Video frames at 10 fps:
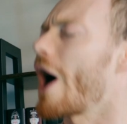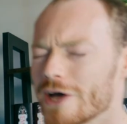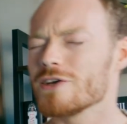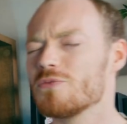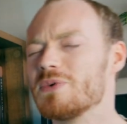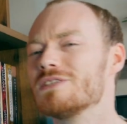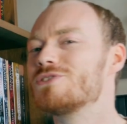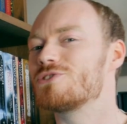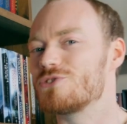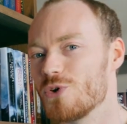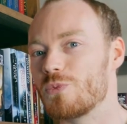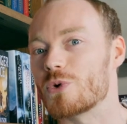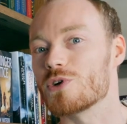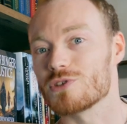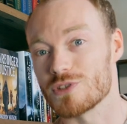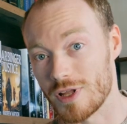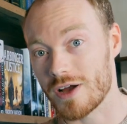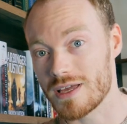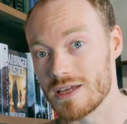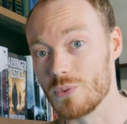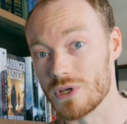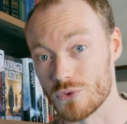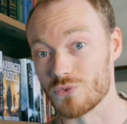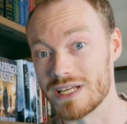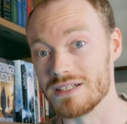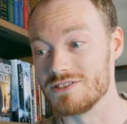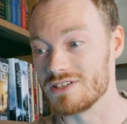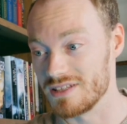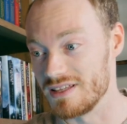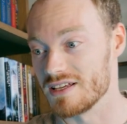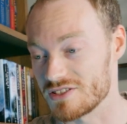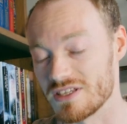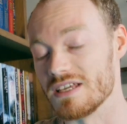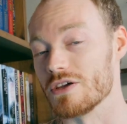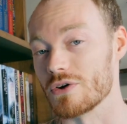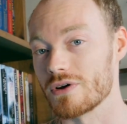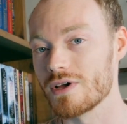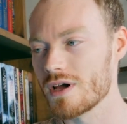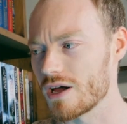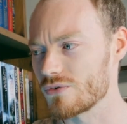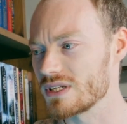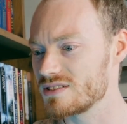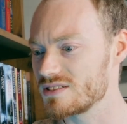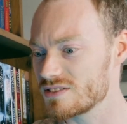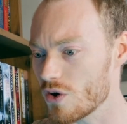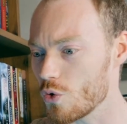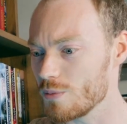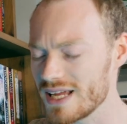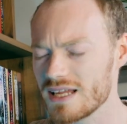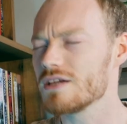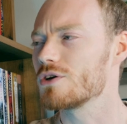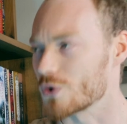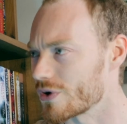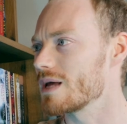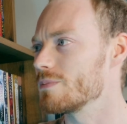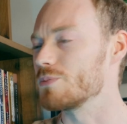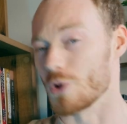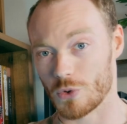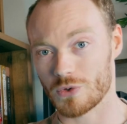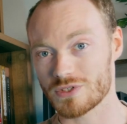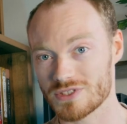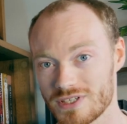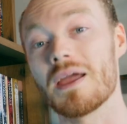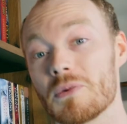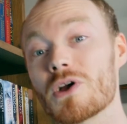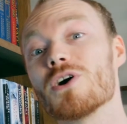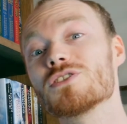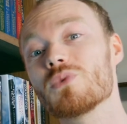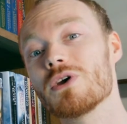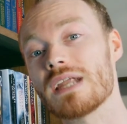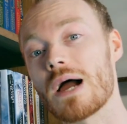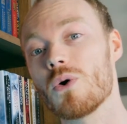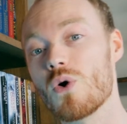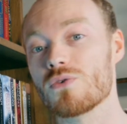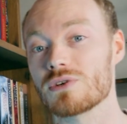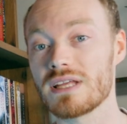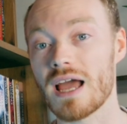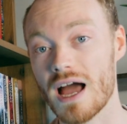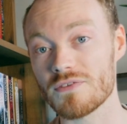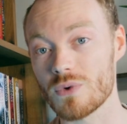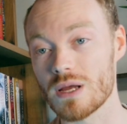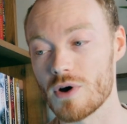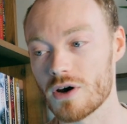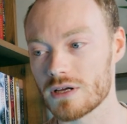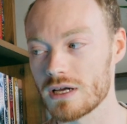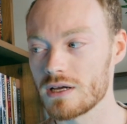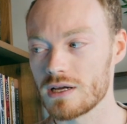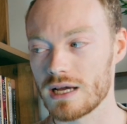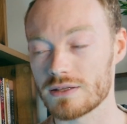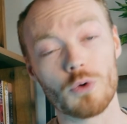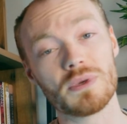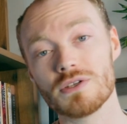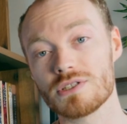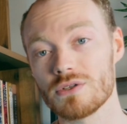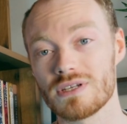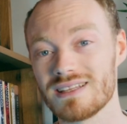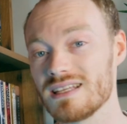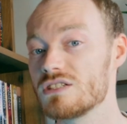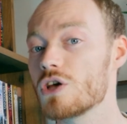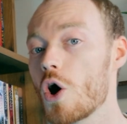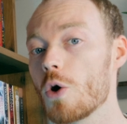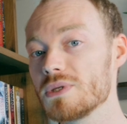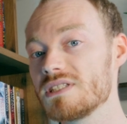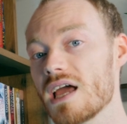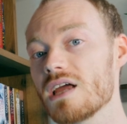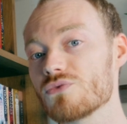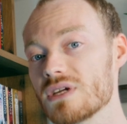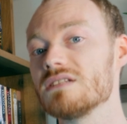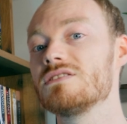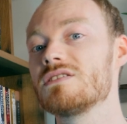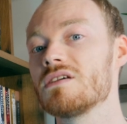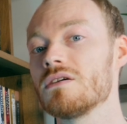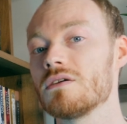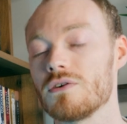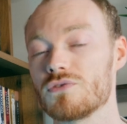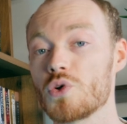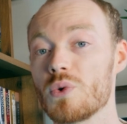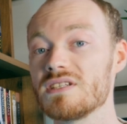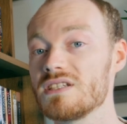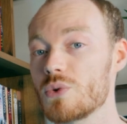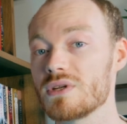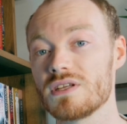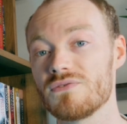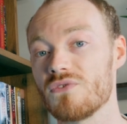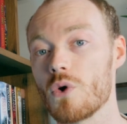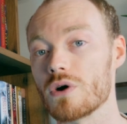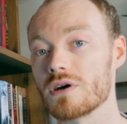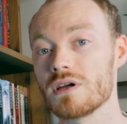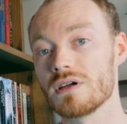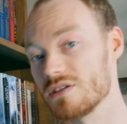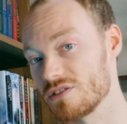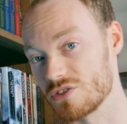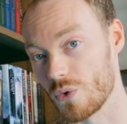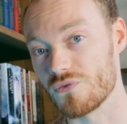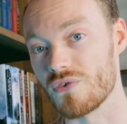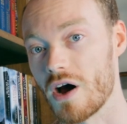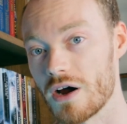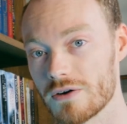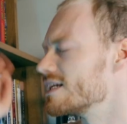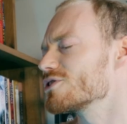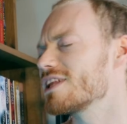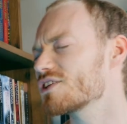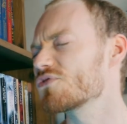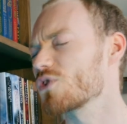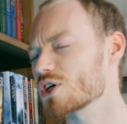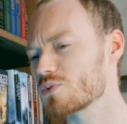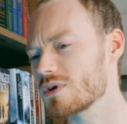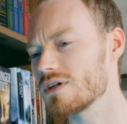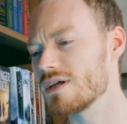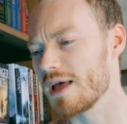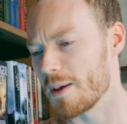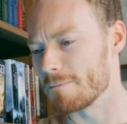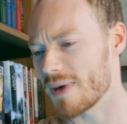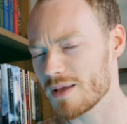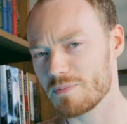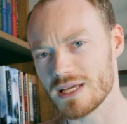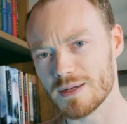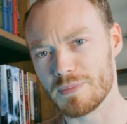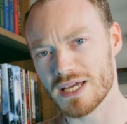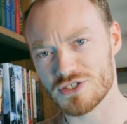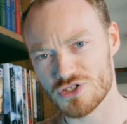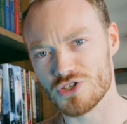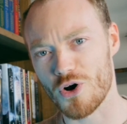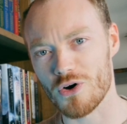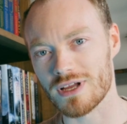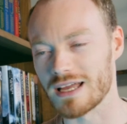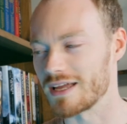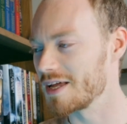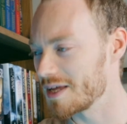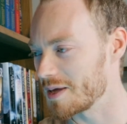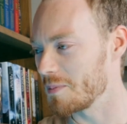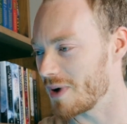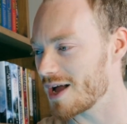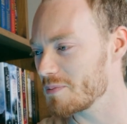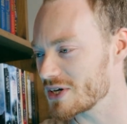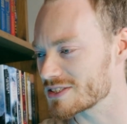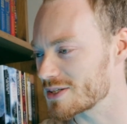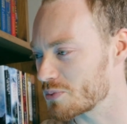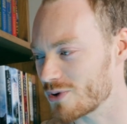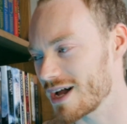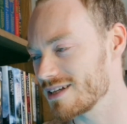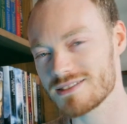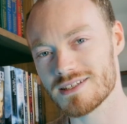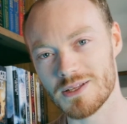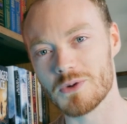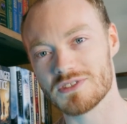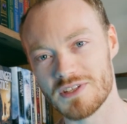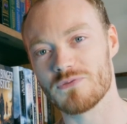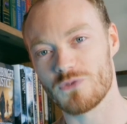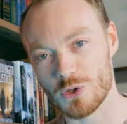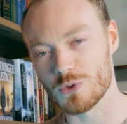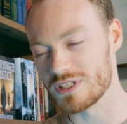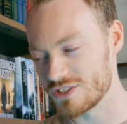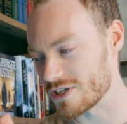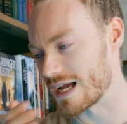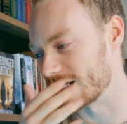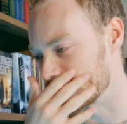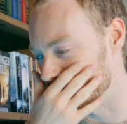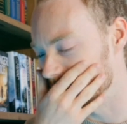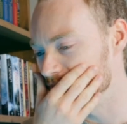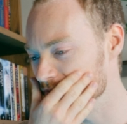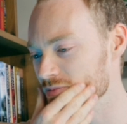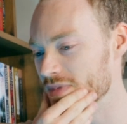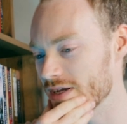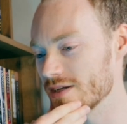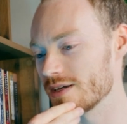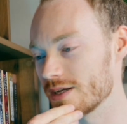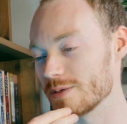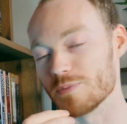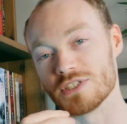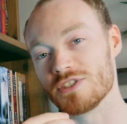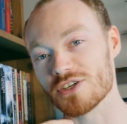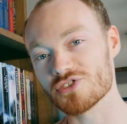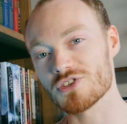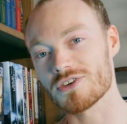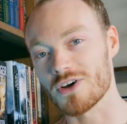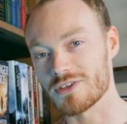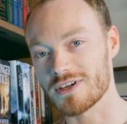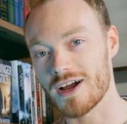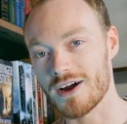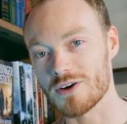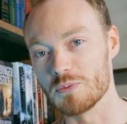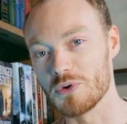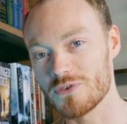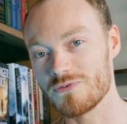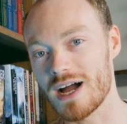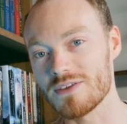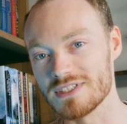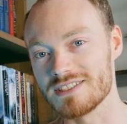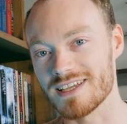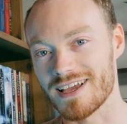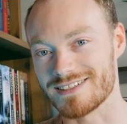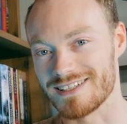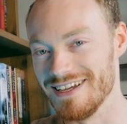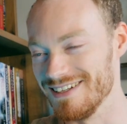I have been super lucky with reads this year. I've read so many great books. And because we are now over the halfway mark, I thought it'd be good to look at the top 10 reads of 2024 so far. Now, this first one might be a bit shocking. It might be a surprise to those that follow the channel. But Dungeon Crawler Carl, book 5 and 6.